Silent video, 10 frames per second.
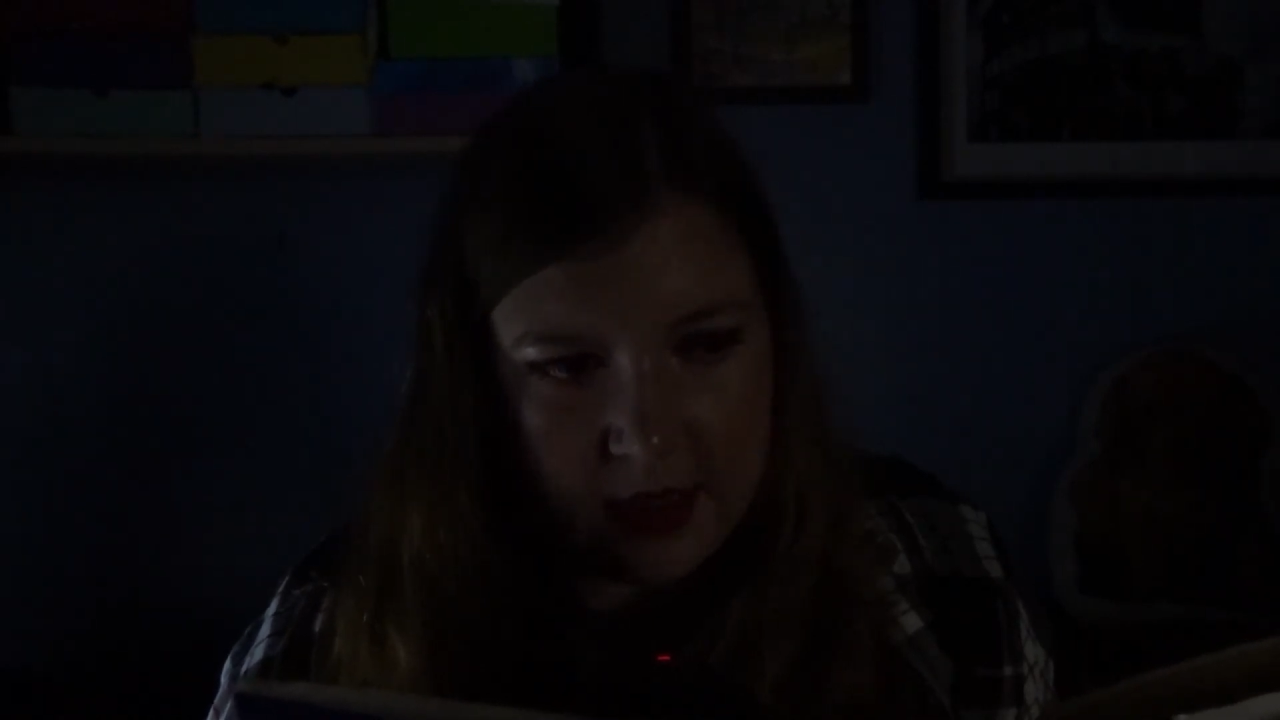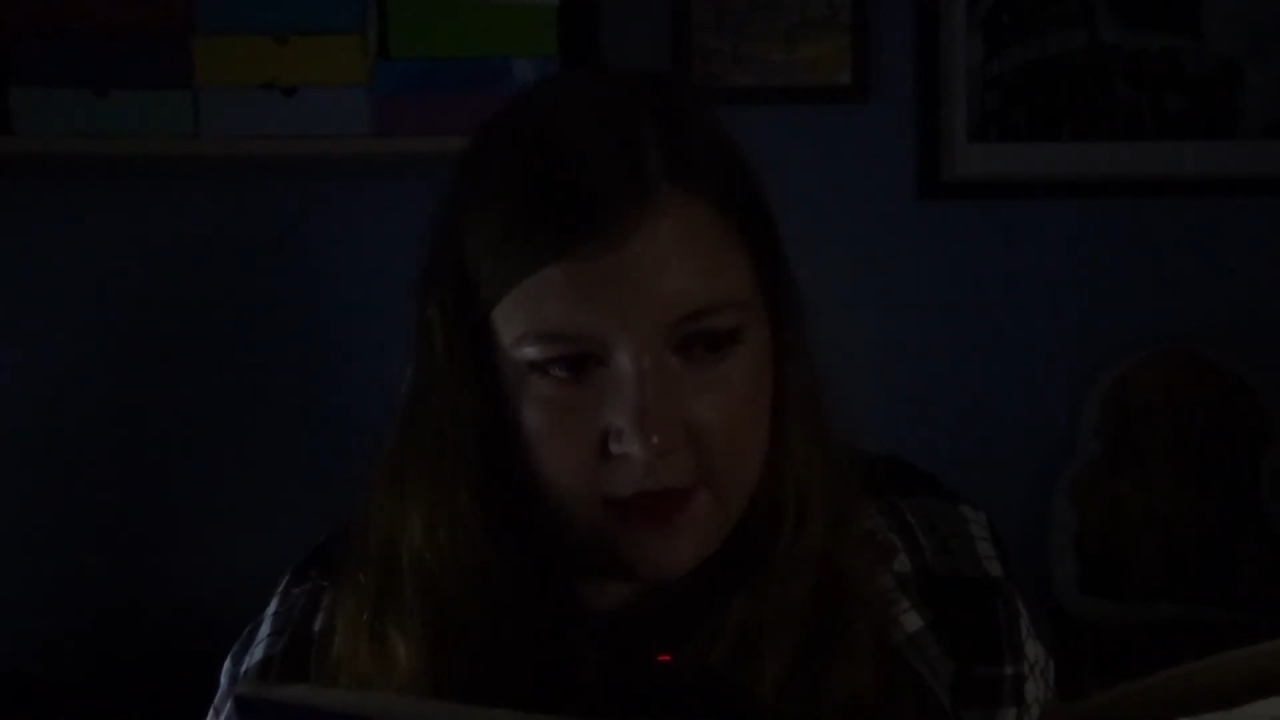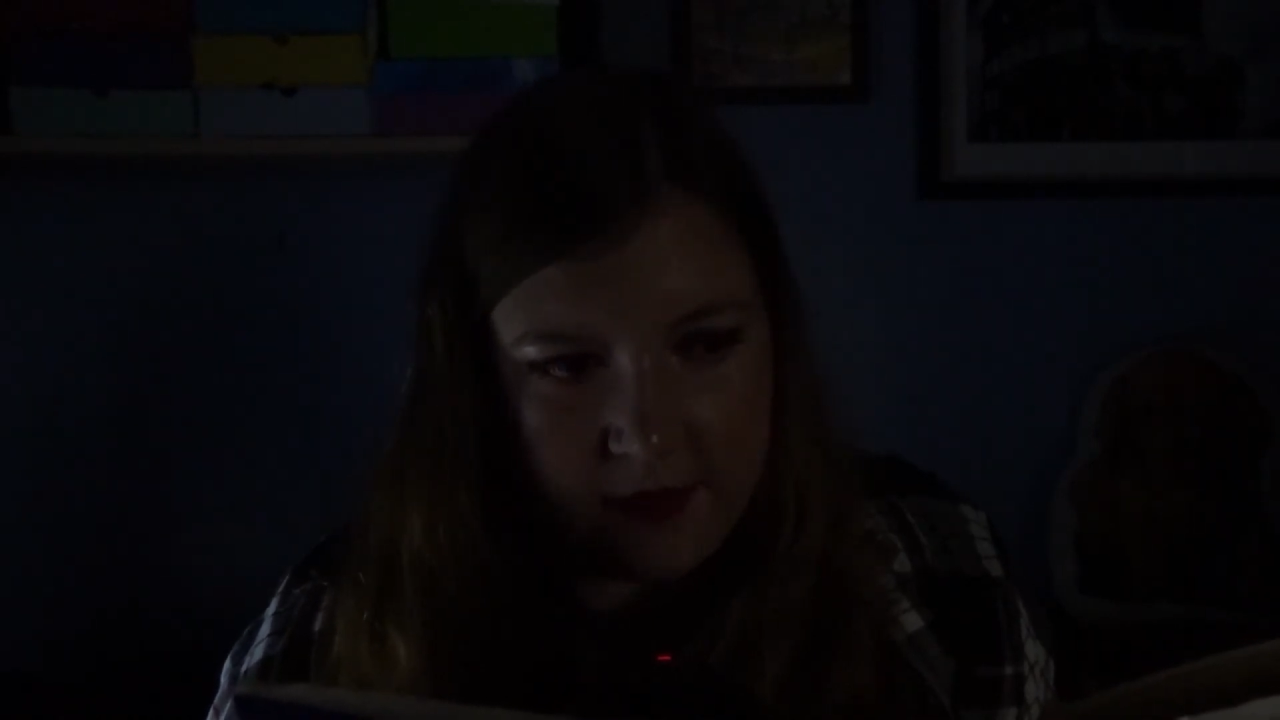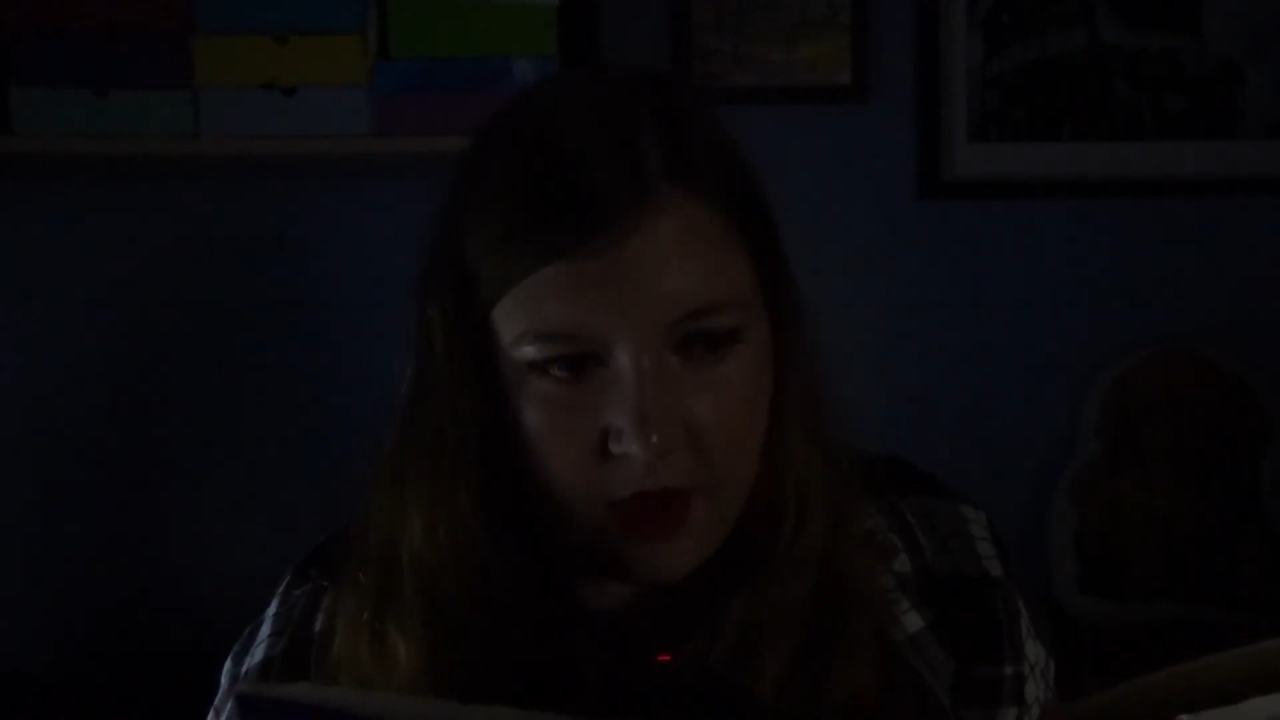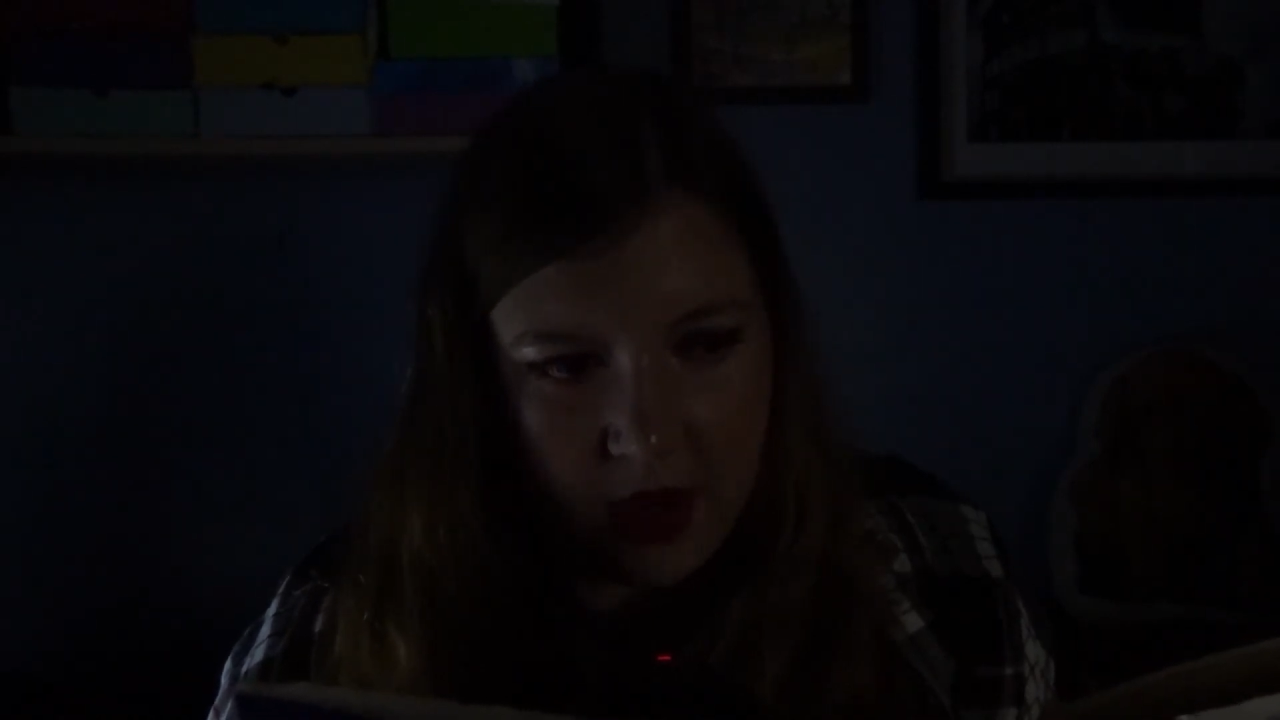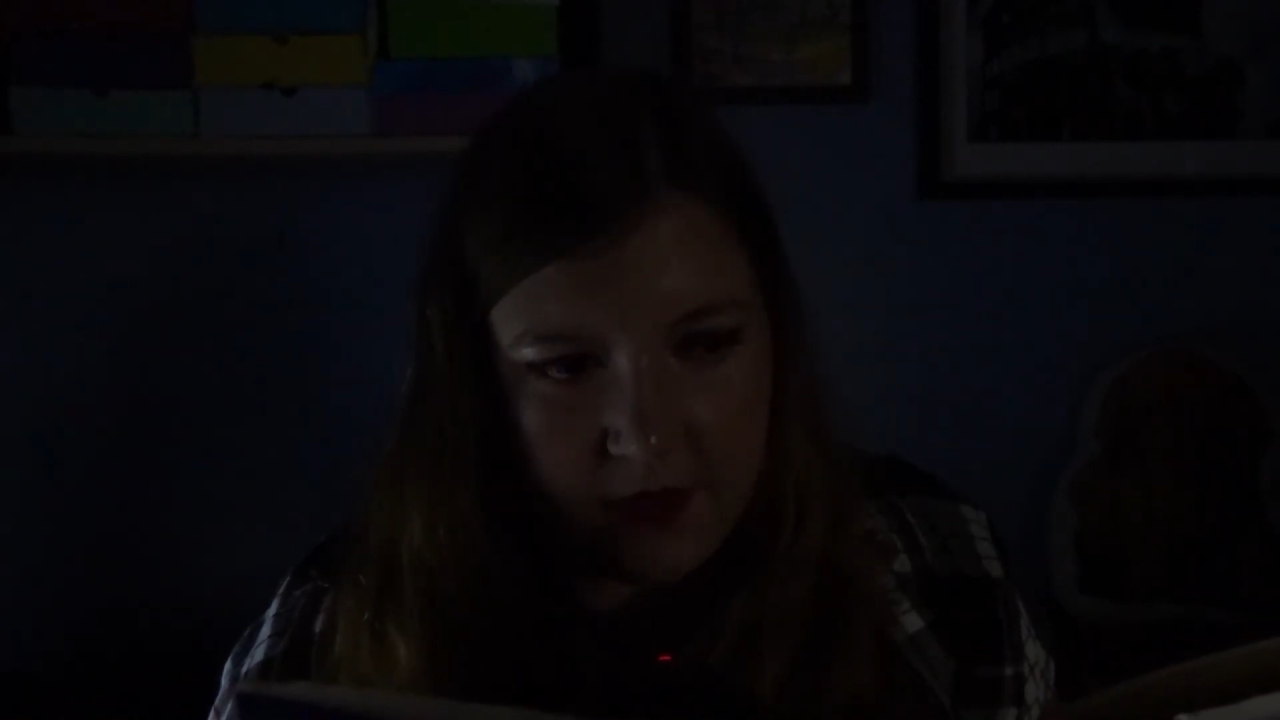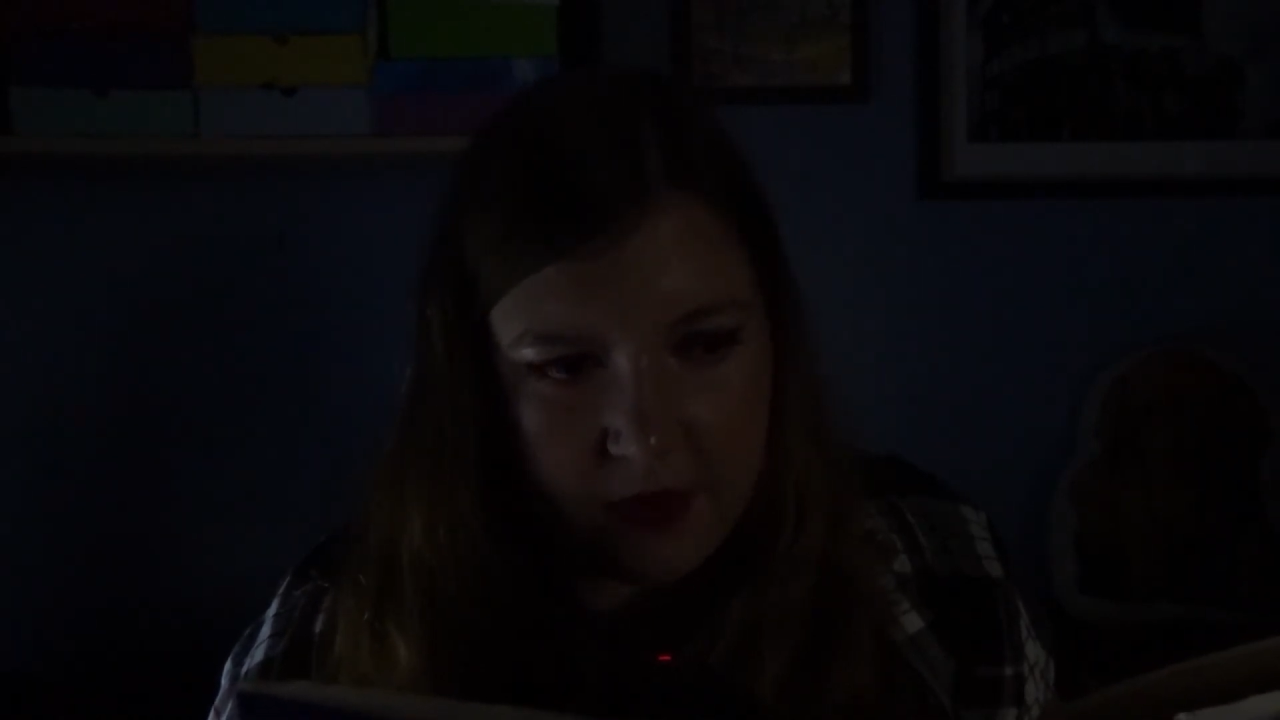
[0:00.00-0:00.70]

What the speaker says: 5,